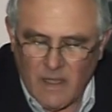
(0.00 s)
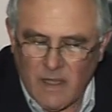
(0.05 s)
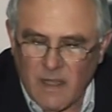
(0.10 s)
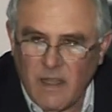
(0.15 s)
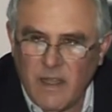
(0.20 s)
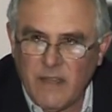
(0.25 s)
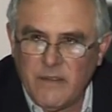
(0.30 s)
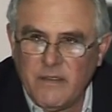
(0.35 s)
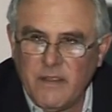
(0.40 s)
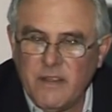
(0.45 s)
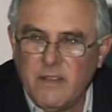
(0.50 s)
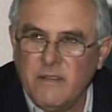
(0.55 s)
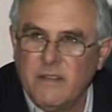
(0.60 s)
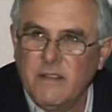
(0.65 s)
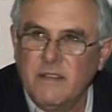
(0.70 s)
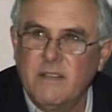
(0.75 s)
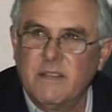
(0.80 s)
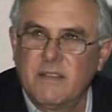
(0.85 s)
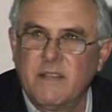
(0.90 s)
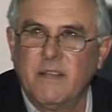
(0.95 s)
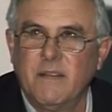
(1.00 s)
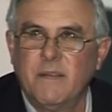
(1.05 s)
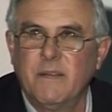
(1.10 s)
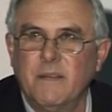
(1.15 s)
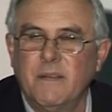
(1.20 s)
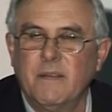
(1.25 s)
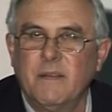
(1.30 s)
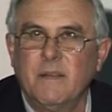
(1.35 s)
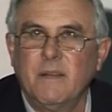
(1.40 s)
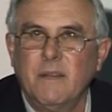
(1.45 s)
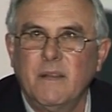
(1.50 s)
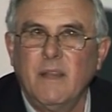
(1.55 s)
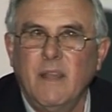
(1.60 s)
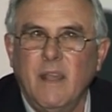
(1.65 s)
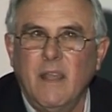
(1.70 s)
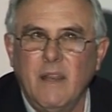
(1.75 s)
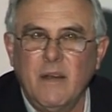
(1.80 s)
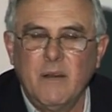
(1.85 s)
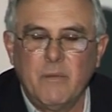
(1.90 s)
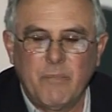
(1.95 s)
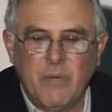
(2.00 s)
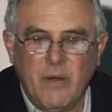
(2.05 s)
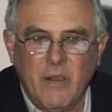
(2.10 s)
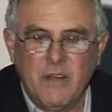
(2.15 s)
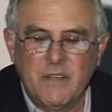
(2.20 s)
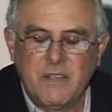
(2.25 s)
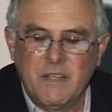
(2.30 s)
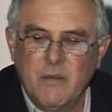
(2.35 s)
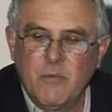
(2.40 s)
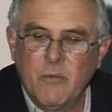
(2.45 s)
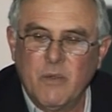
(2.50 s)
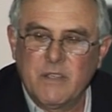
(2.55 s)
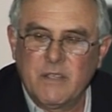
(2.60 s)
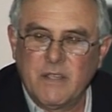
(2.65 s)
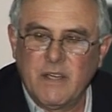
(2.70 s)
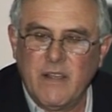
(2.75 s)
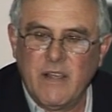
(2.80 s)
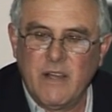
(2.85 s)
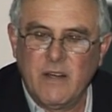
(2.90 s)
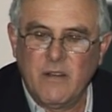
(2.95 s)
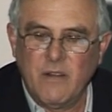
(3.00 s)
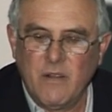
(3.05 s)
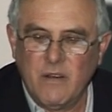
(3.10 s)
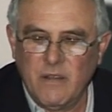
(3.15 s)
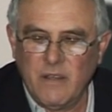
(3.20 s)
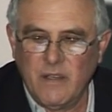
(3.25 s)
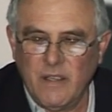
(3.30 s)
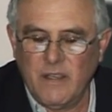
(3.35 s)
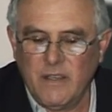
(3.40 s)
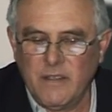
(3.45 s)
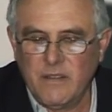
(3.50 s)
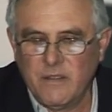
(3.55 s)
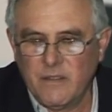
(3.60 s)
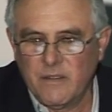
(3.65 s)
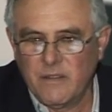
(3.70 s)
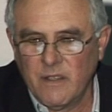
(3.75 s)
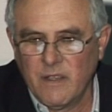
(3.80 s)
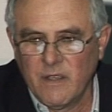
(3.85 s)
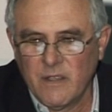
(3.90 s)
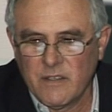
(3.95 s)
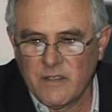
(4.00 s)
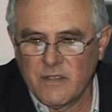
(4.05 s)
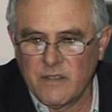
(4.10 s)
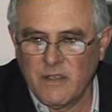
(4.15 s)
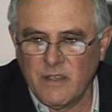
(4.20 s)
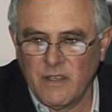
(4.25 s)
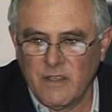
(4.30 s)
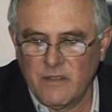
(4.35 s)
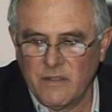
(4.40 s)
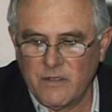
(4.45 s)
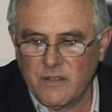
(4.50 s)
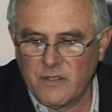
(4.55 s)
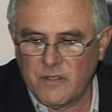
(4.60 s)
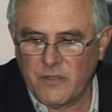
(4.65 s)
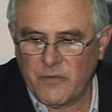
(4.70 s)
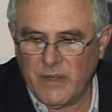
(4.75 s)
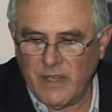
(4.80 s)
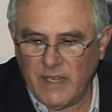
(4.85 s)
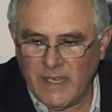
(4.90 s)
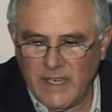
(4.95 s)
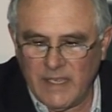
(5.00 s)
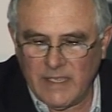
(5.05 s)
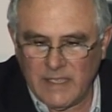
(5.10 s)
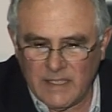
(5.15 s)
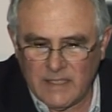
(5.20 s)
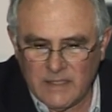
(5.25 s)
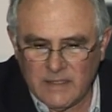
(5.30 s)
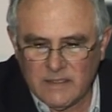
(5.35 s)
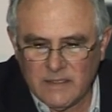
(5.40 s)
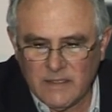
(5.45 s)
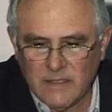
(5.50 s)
I think that in approaching what's going on in Sri Lanka,